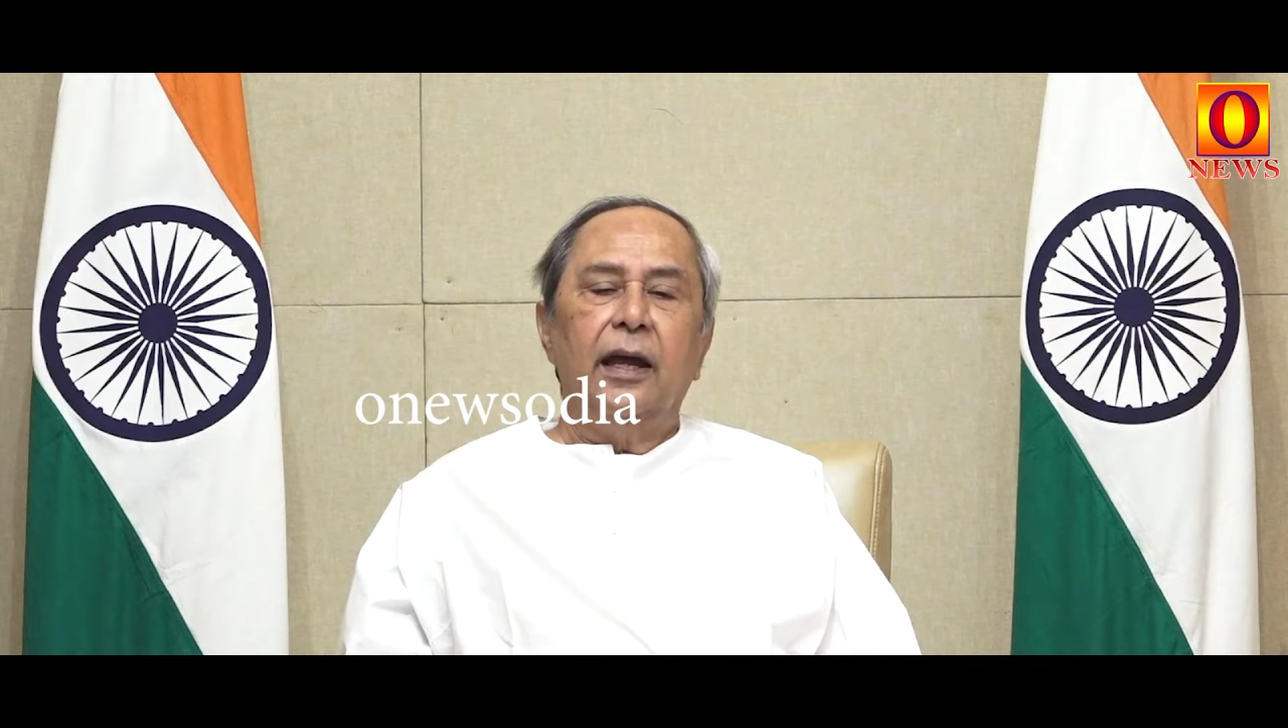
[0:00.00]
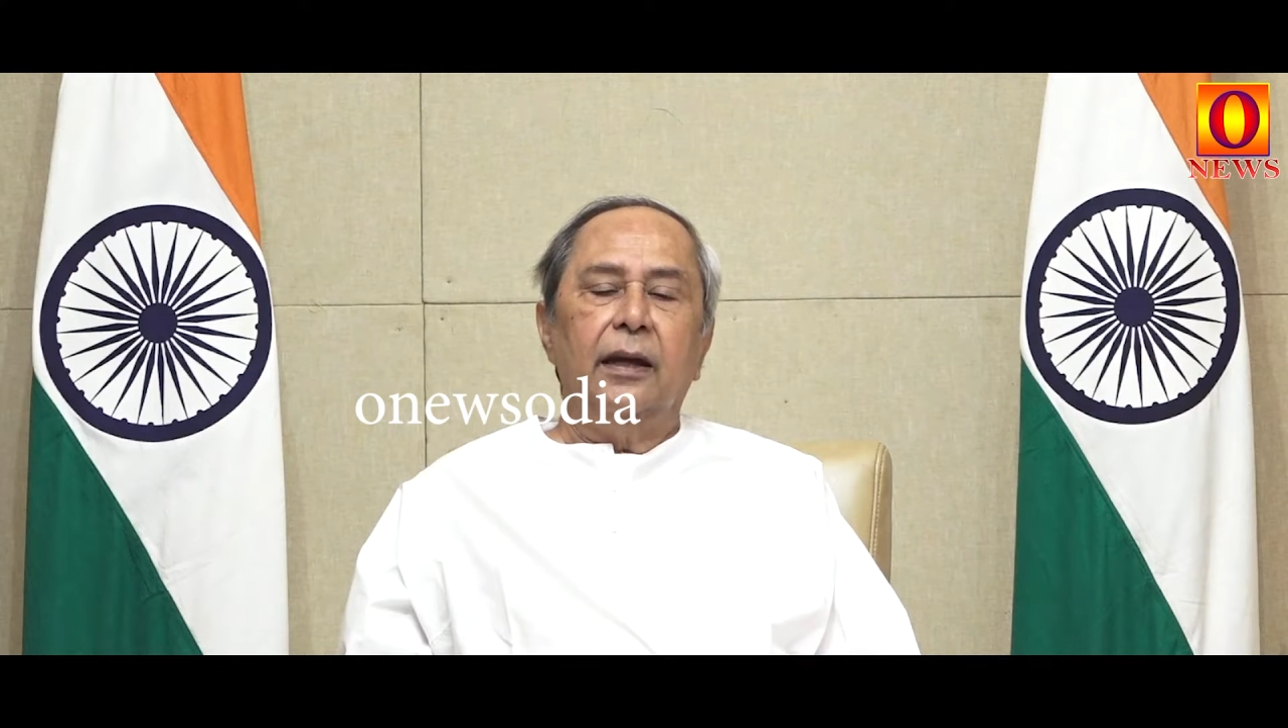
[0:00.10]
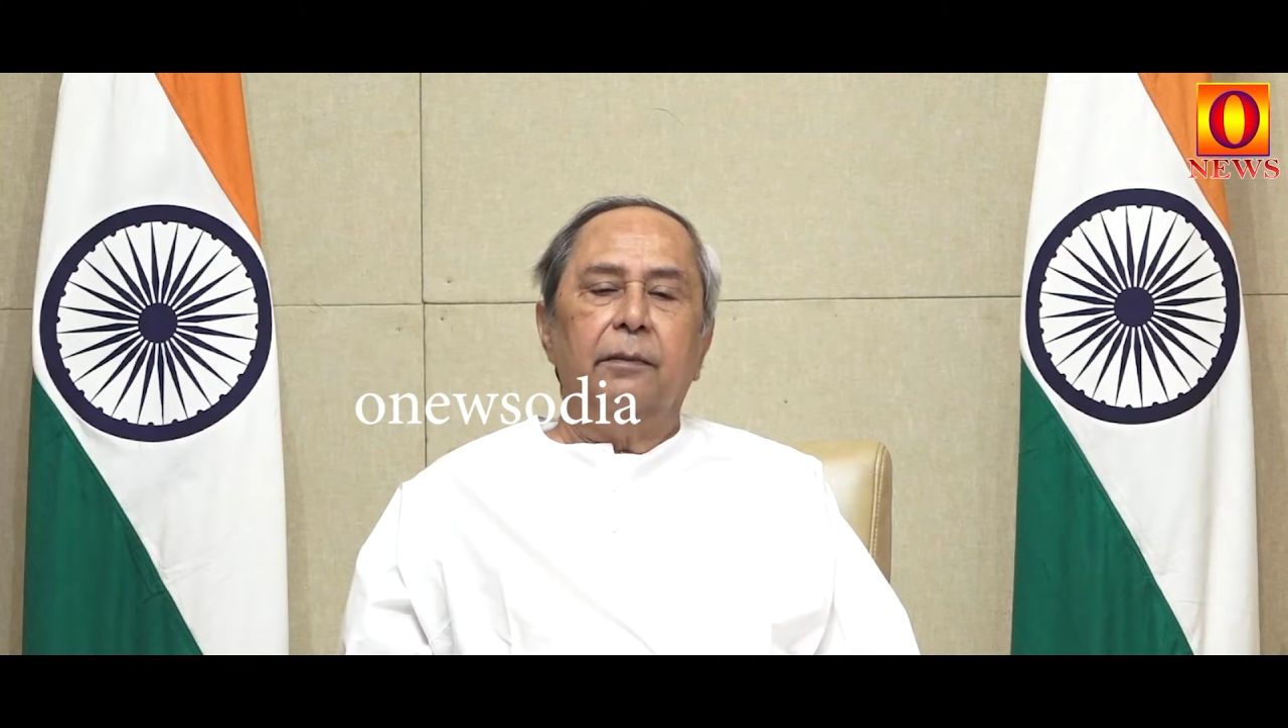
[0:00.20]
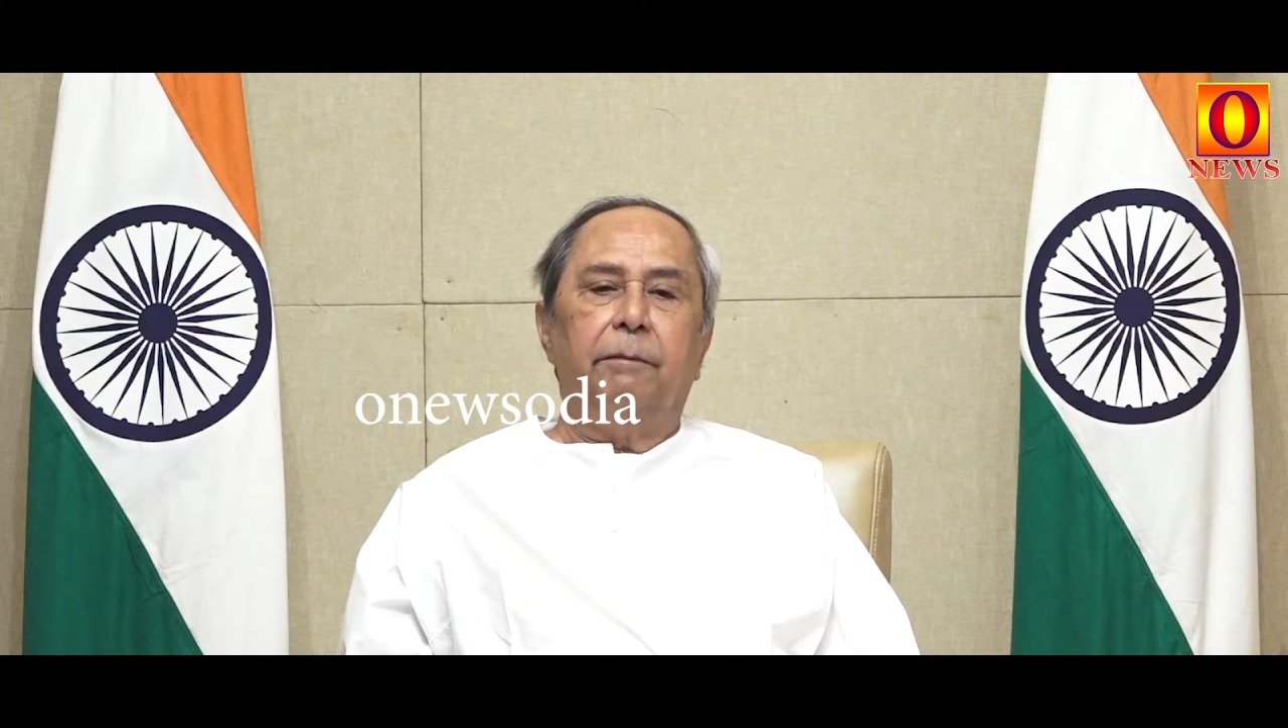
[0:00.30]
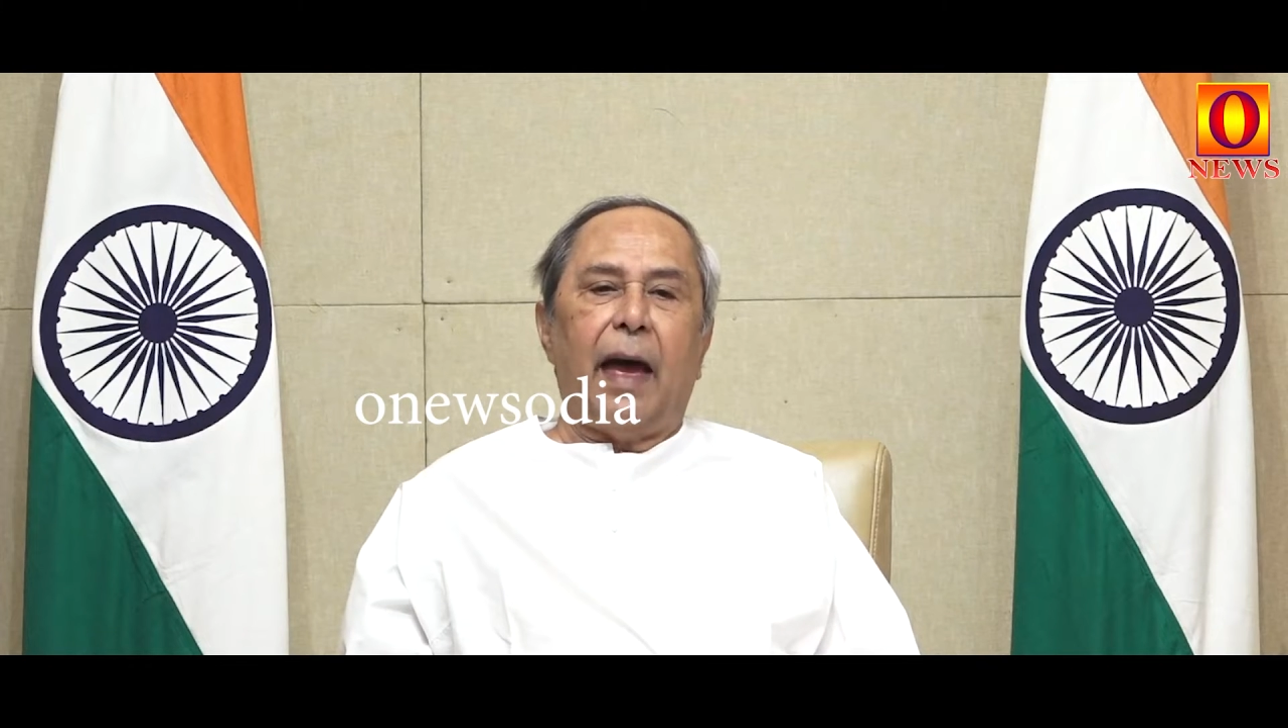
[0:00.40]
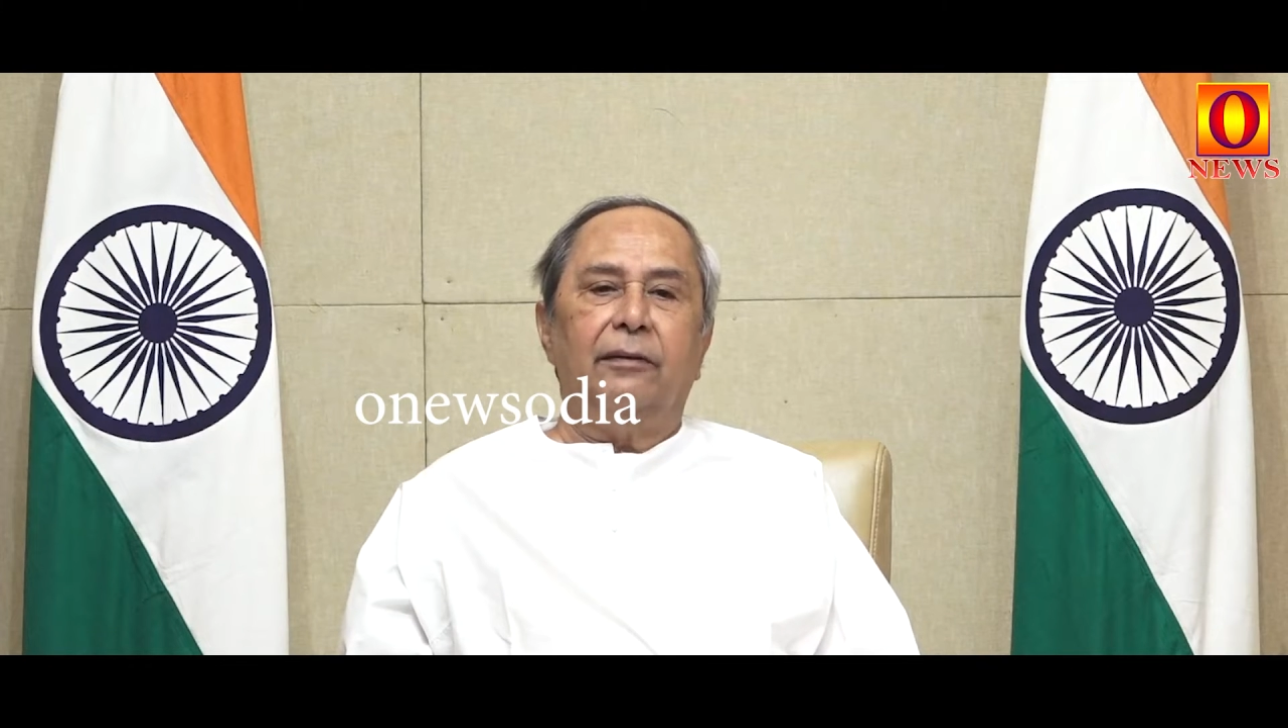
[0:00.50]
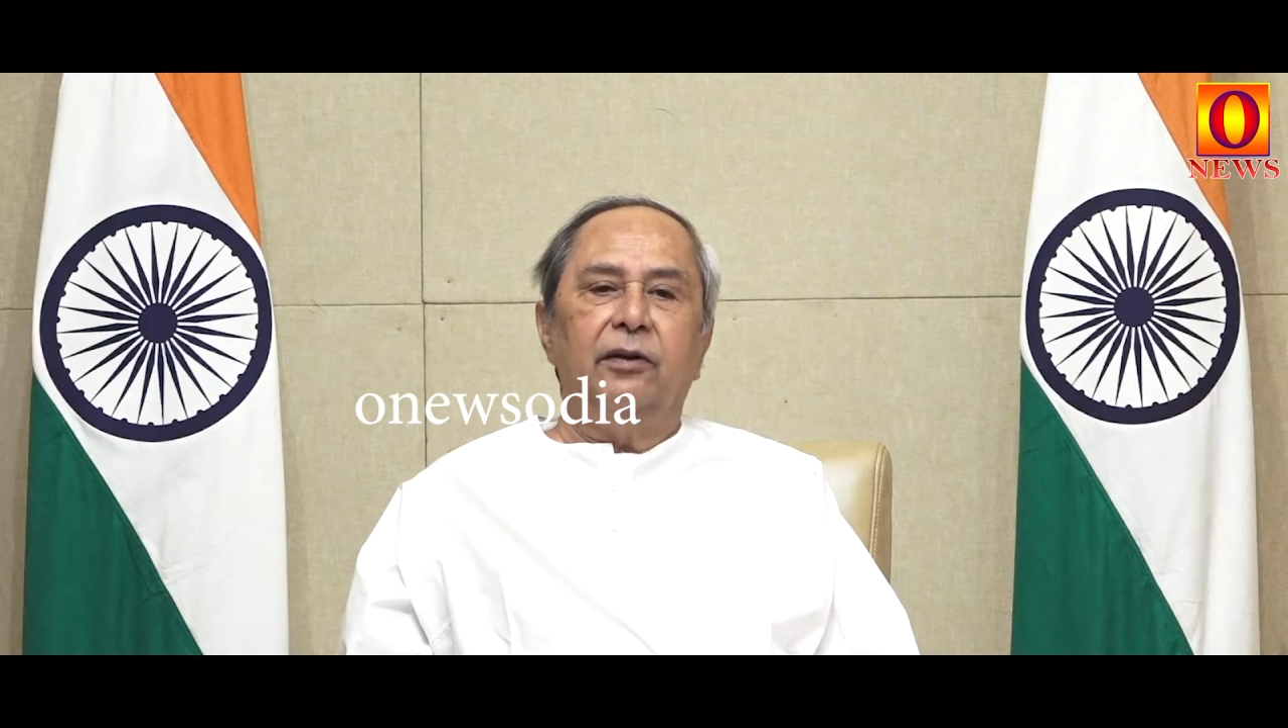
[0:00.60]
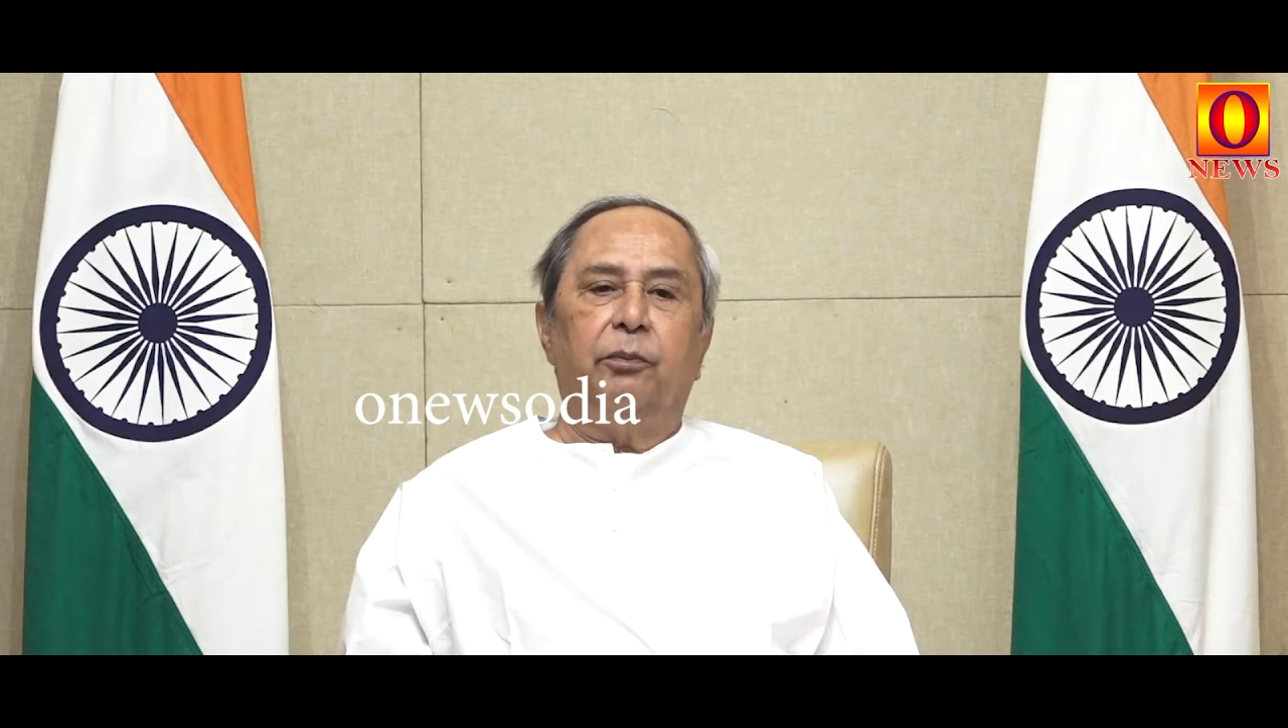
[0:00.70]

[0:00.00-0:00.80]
in paddy